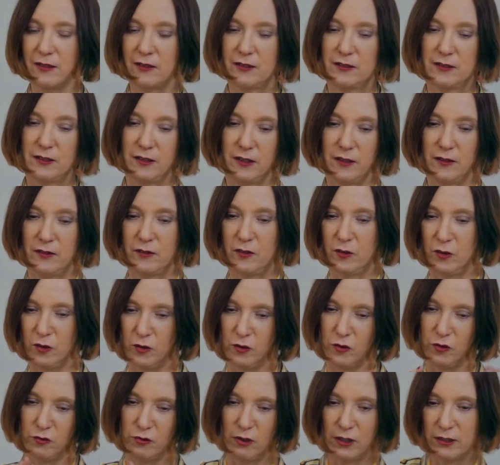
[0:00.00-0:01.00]
He's a
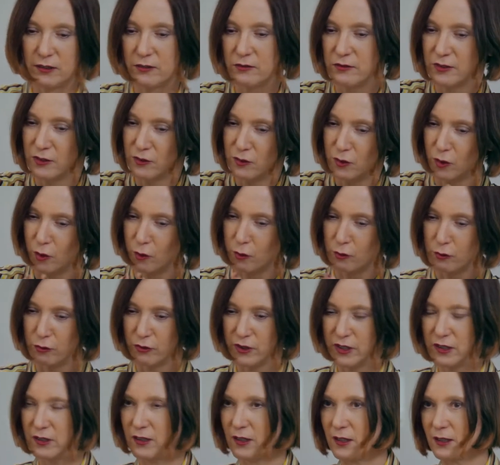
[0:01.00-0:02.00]
constructivist
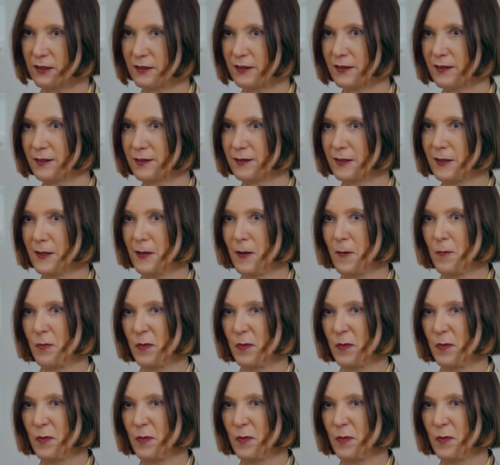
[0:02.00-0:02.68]
concrete artist,